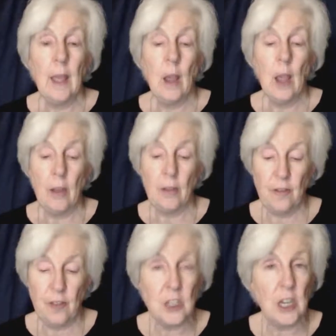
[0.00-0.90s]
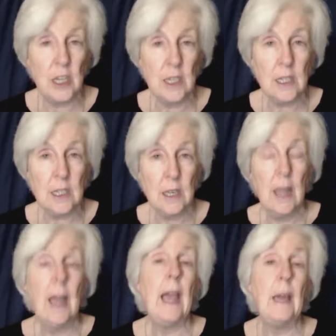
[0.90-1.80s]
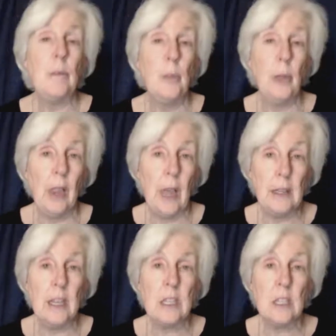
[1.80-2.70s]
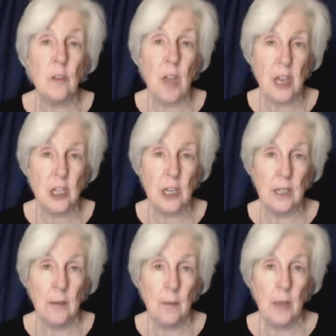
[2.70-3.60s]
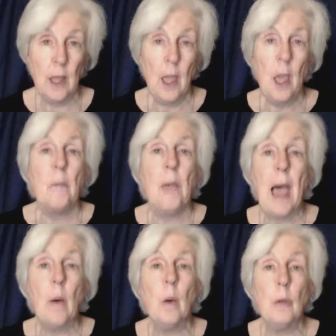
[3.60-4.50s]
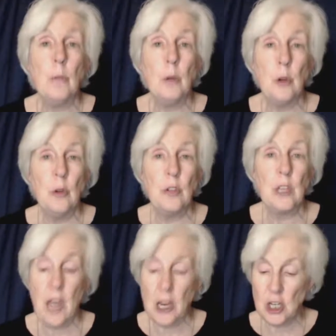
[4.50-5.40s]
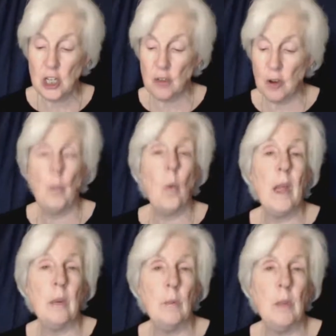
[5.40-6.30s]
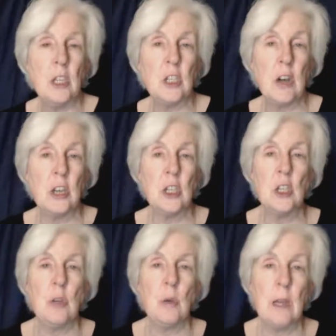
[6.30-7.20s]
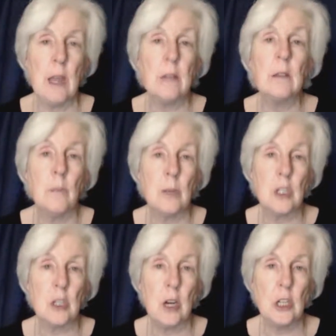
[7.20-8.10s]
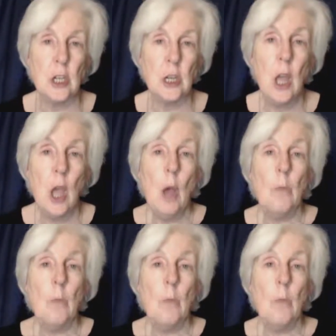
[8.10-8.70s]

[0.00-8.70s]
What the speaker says: efficient, and bloodless fashion, Power moved not just from one administration to another administration, but